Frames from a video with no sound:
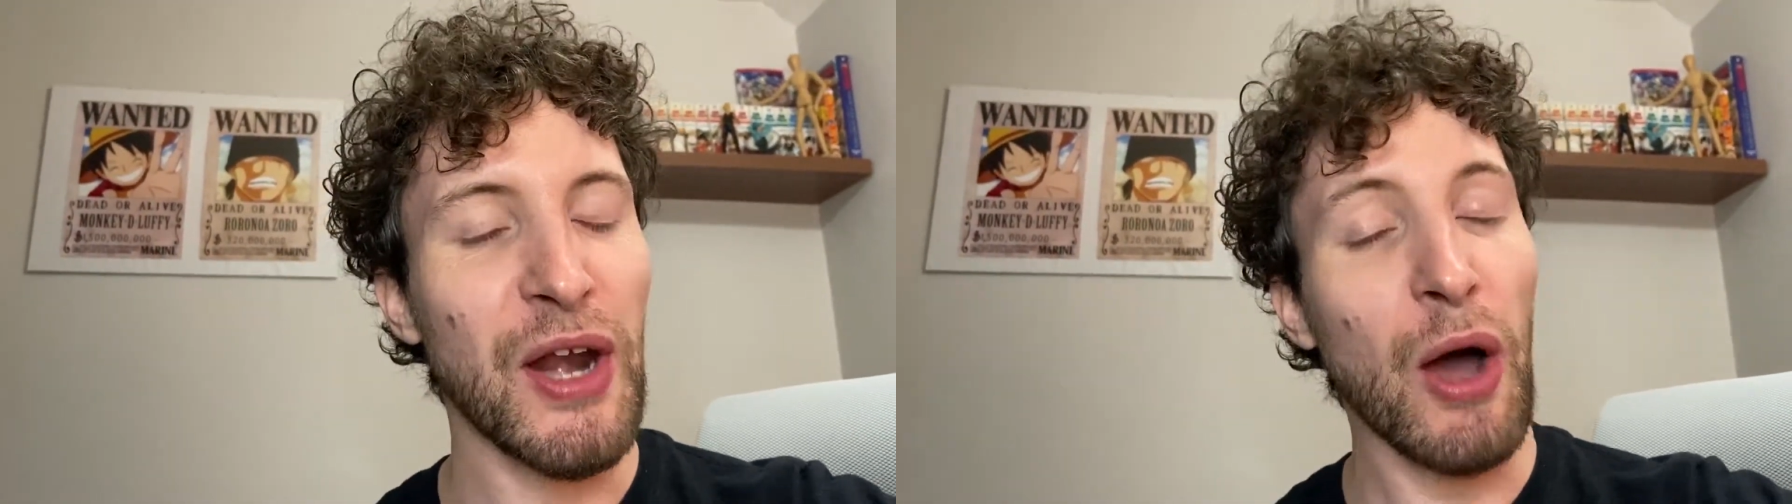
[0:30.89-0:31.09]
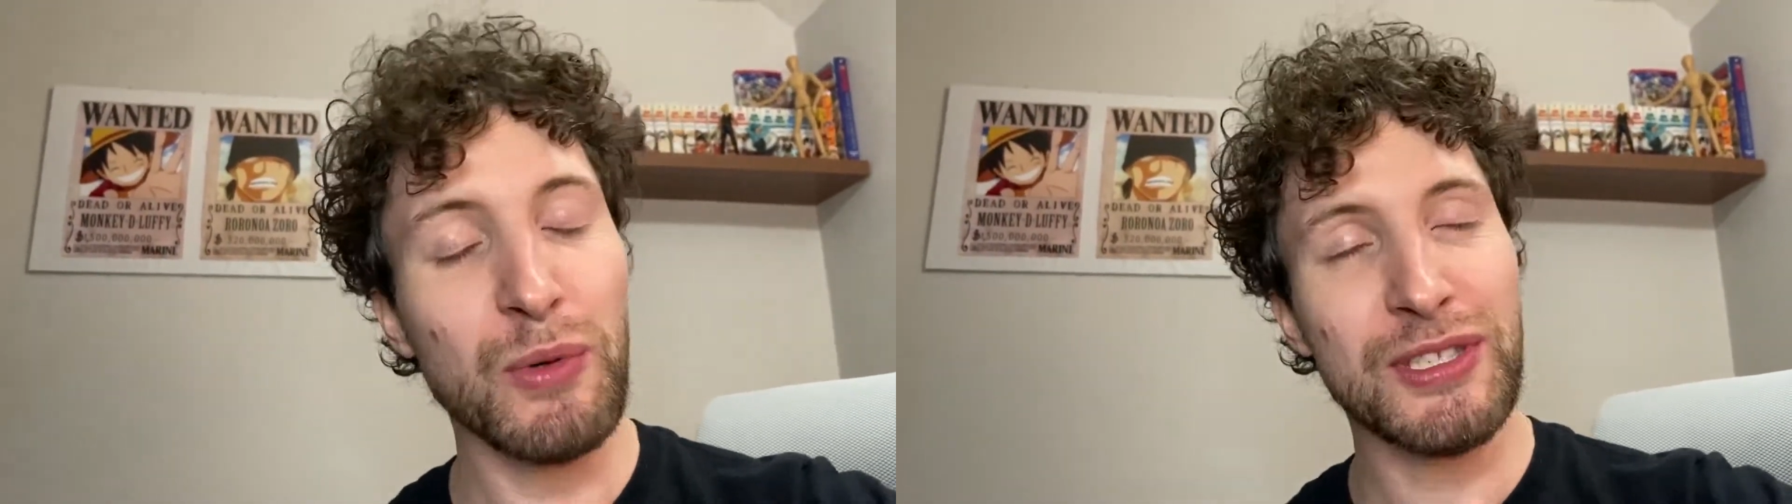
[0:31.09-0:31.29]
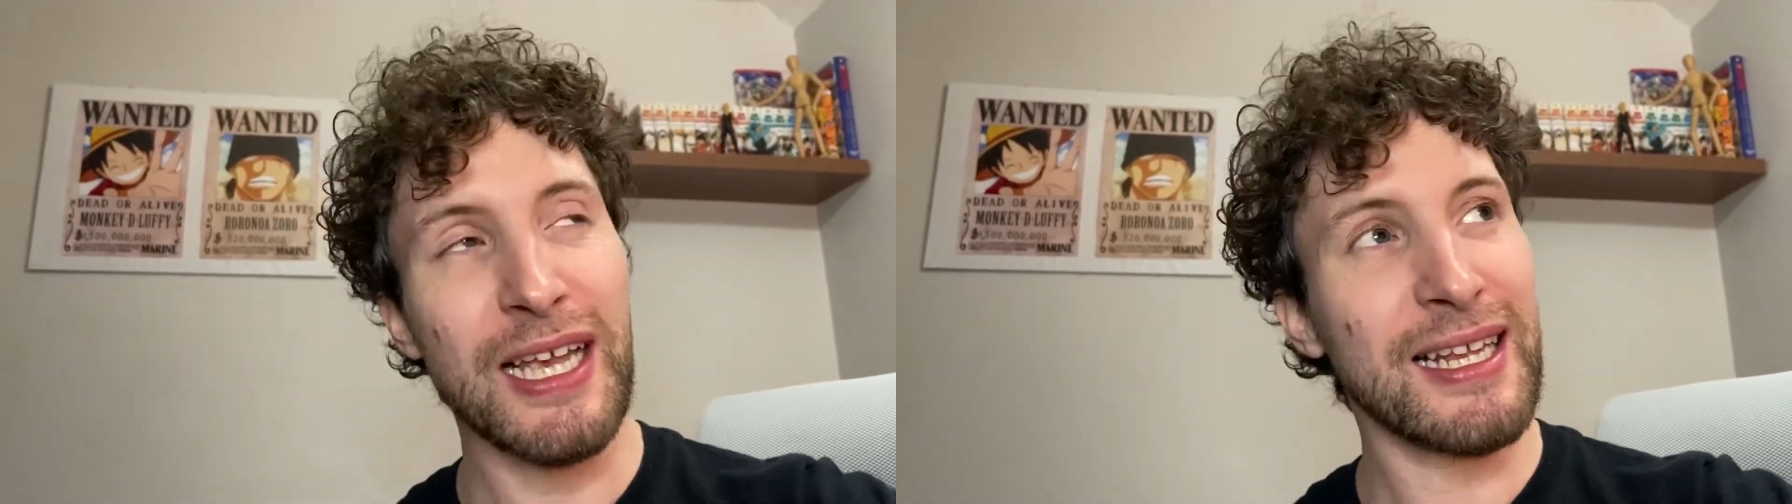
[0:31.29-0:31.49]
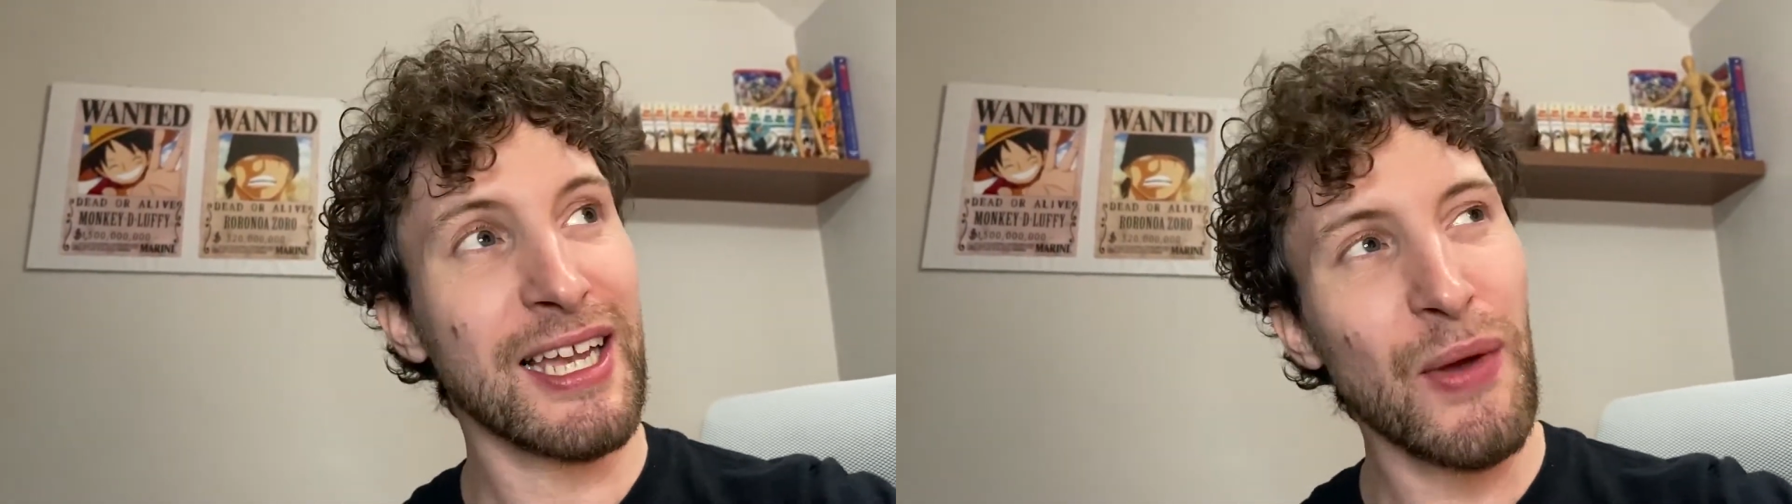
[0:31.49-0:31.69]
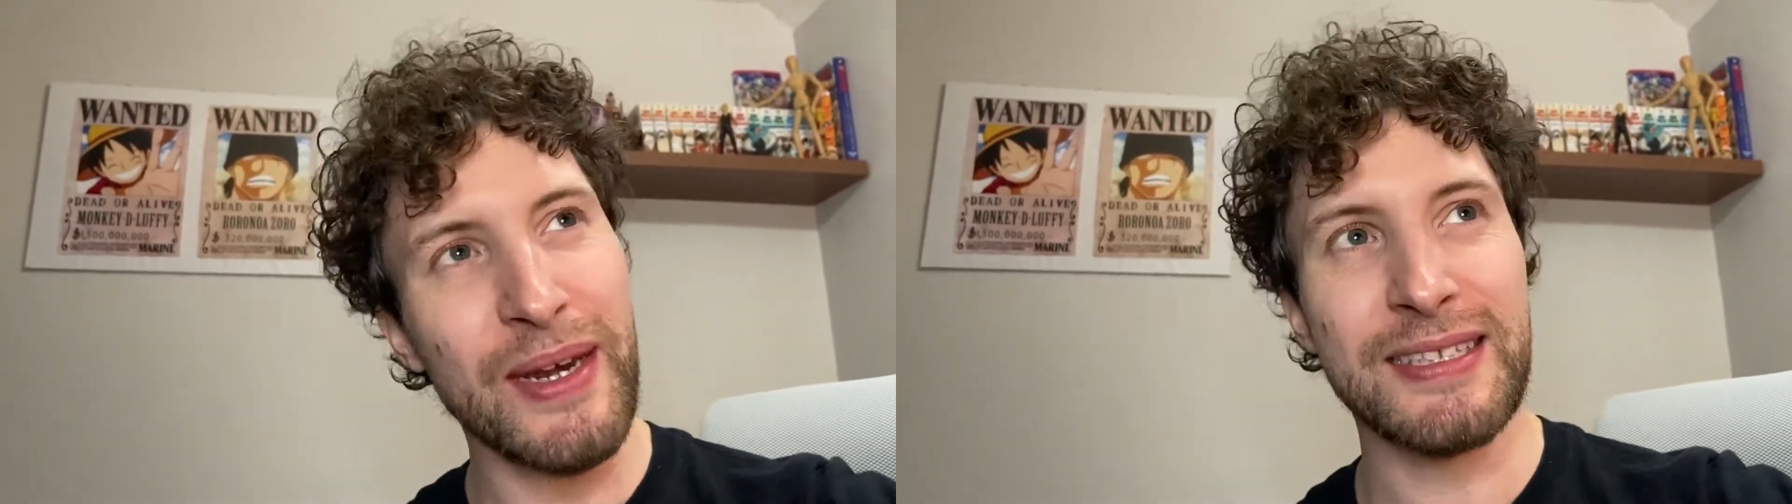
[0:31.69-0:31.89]
I was
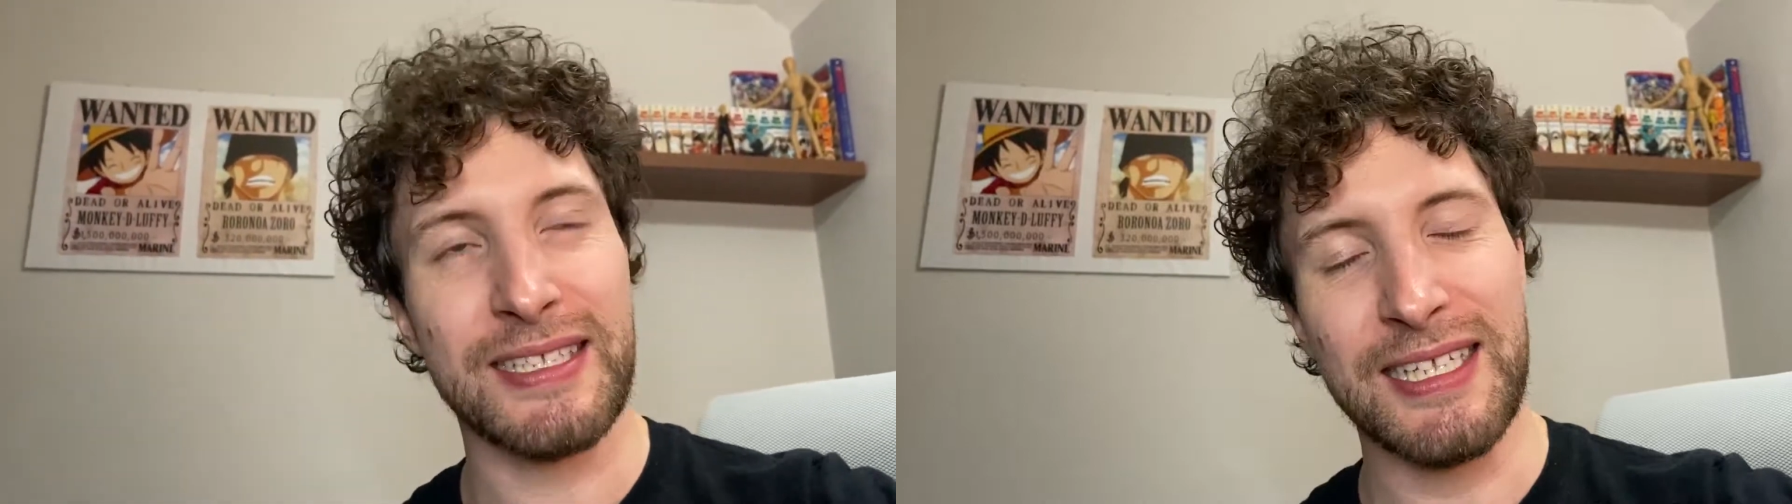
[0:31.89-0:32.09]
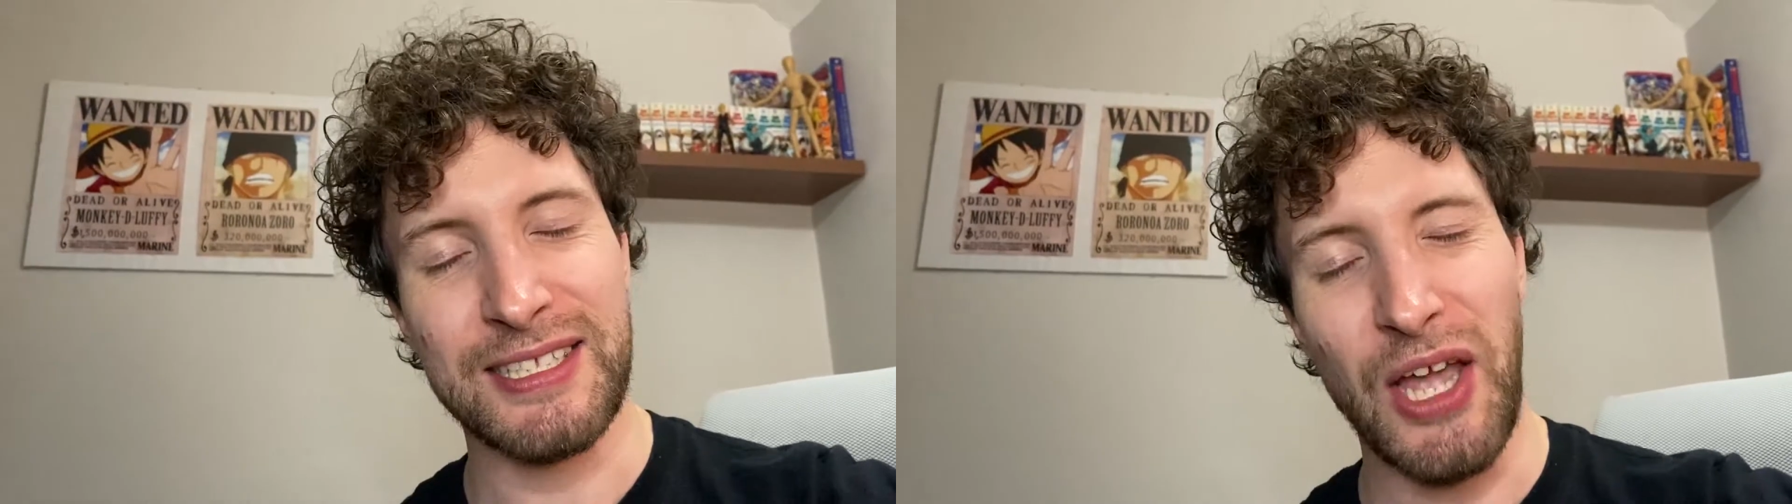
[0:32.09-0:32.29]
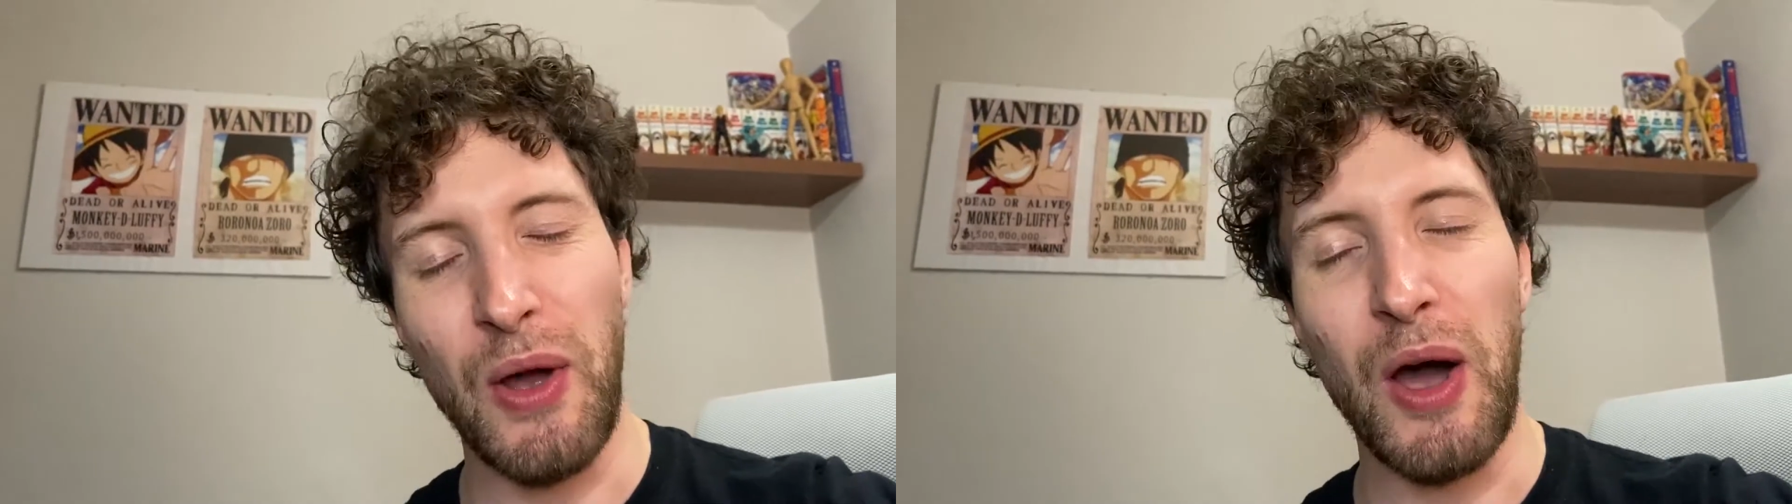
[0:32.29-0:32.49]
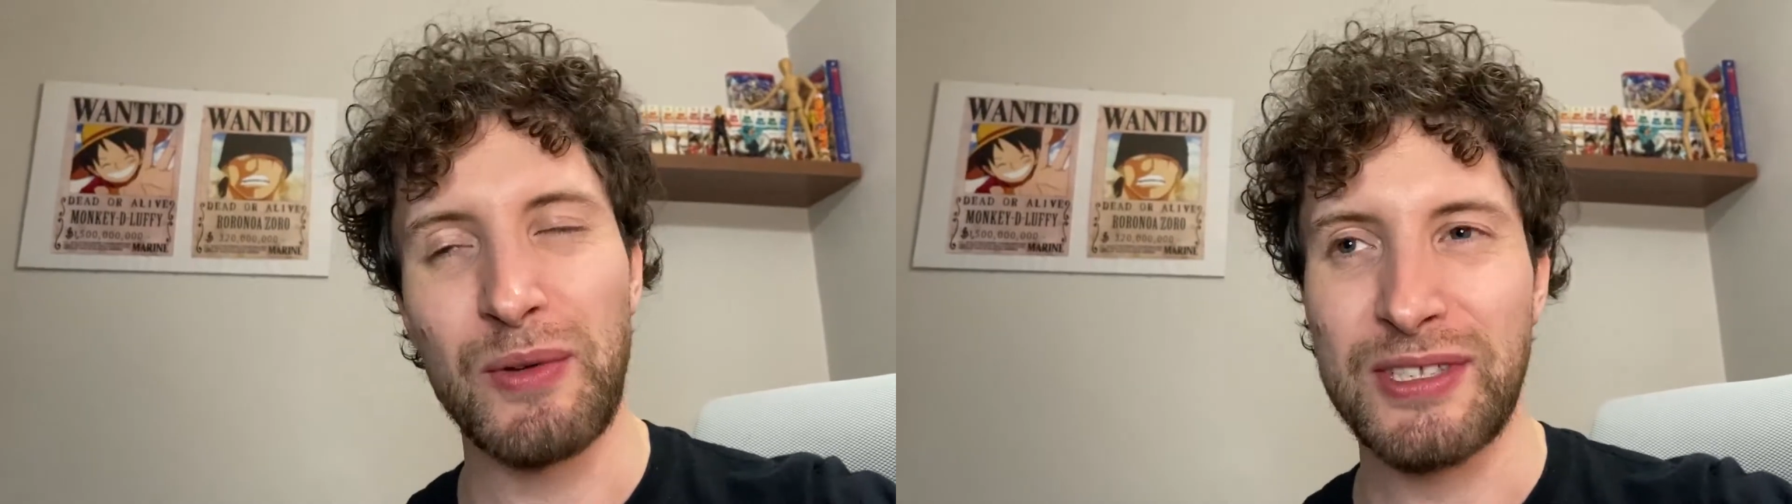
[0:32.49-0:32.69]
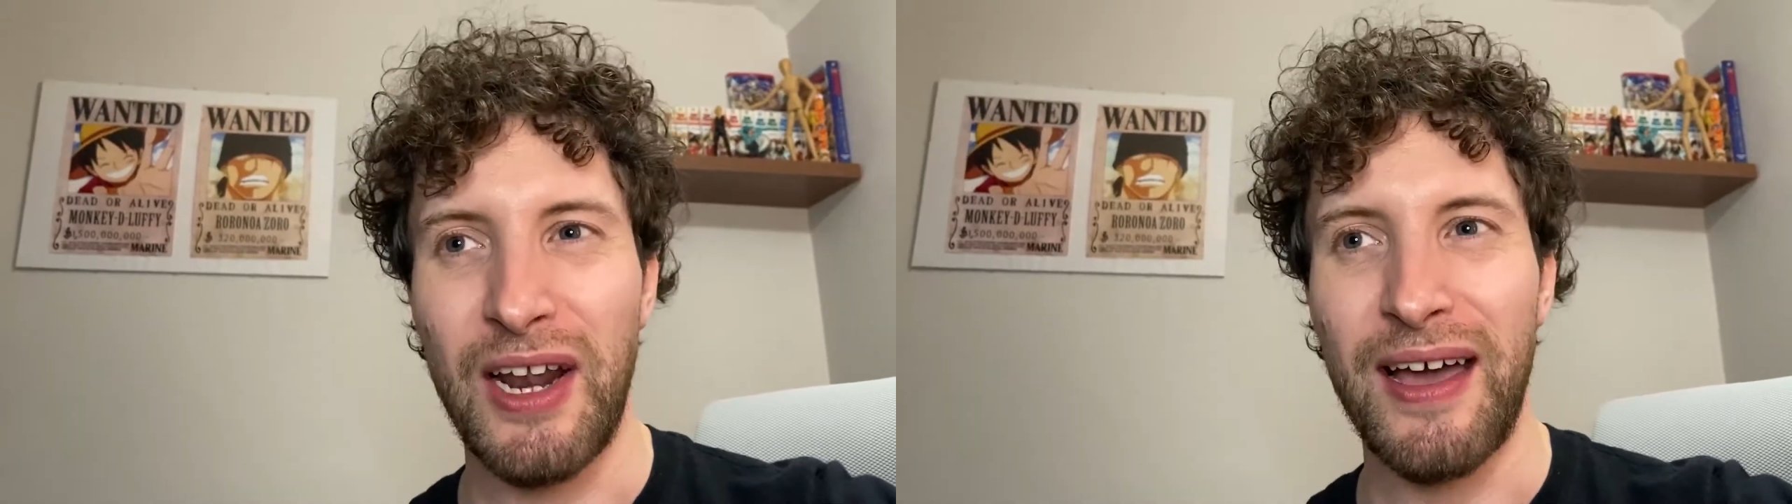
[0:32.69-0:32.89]
going into this though, I
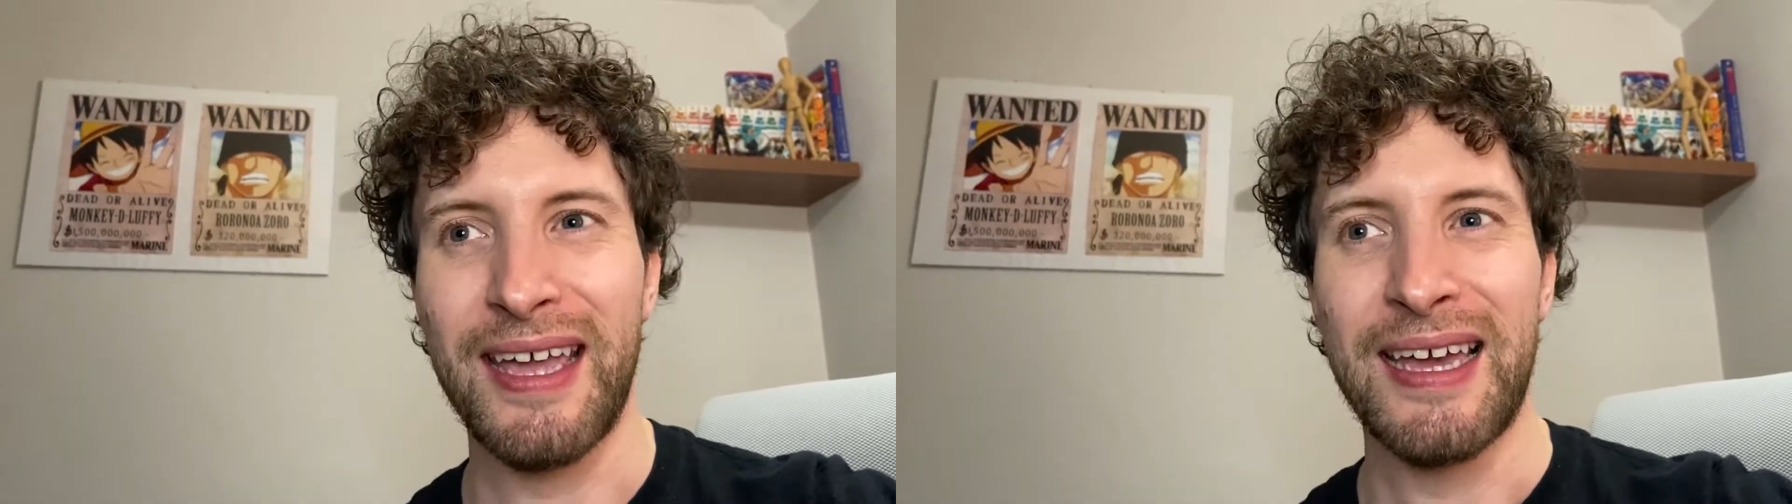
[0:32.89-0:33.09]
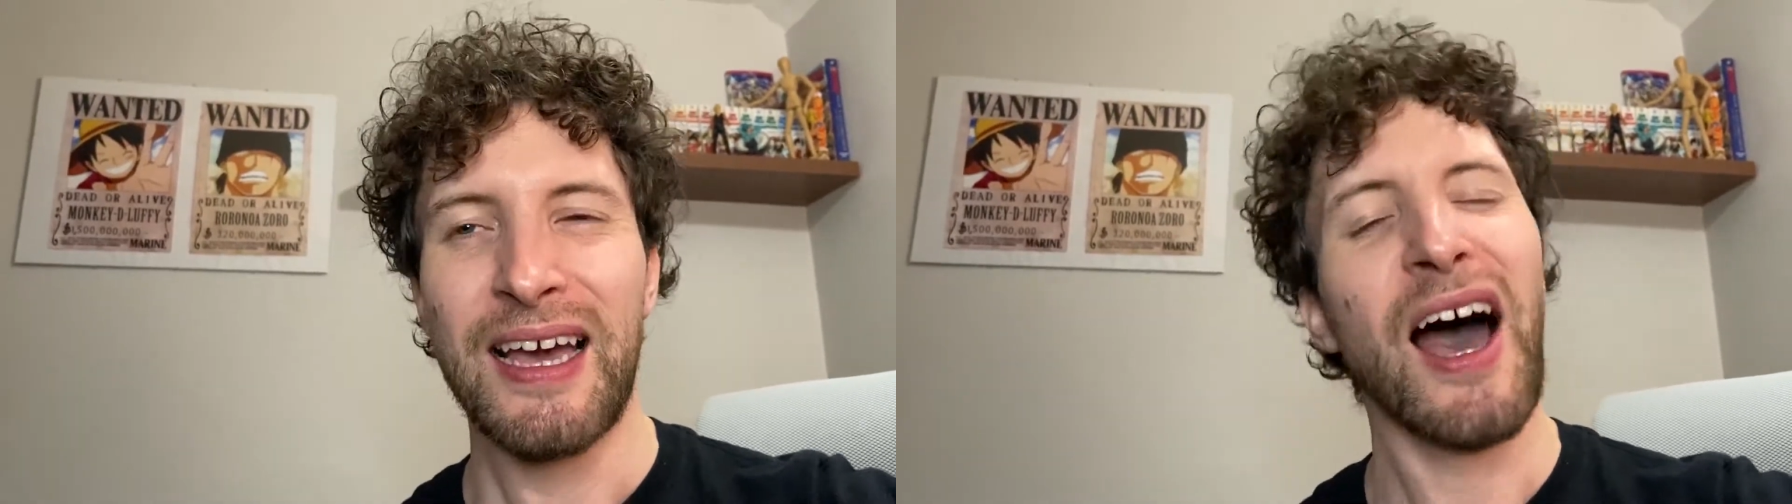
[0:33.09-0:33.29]
was like,